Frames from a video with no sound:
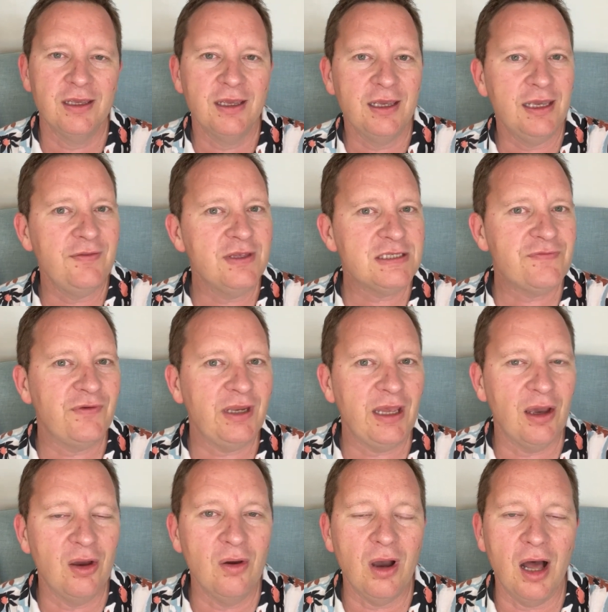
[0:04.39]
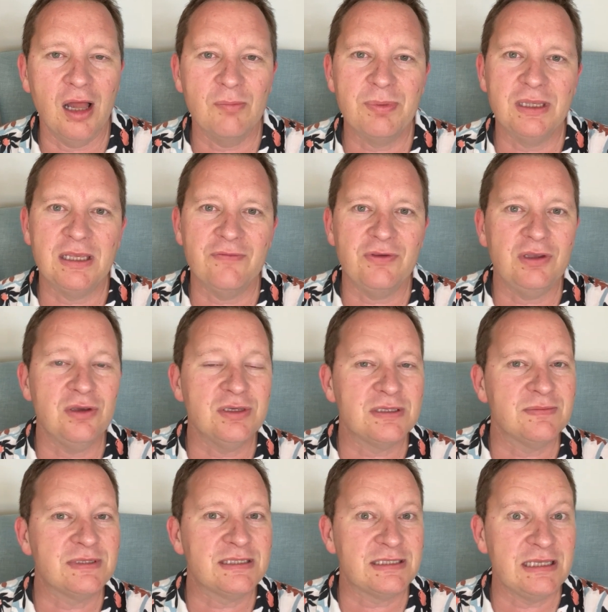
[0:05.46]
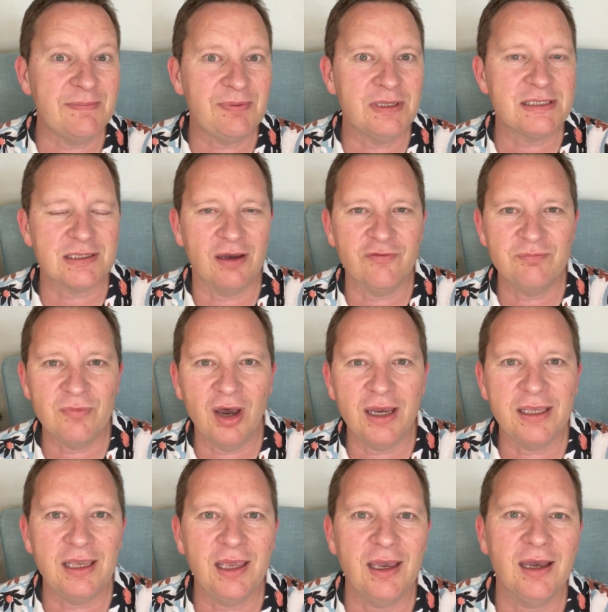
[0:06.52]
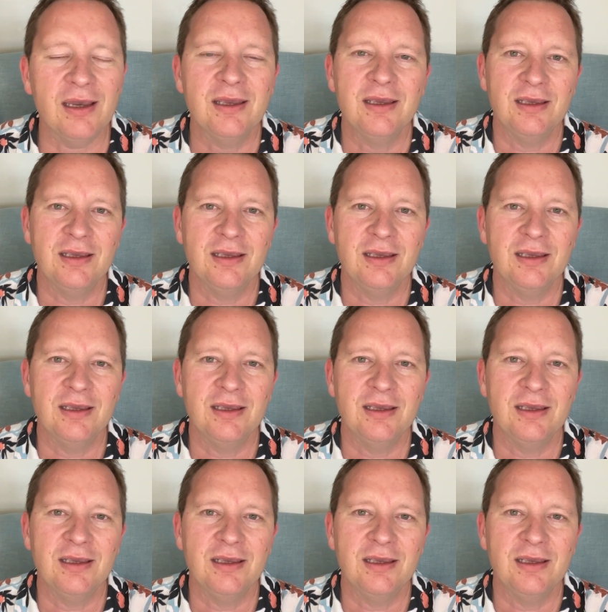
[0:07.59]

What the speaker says: In this video, I'll be giving you some snippets of my year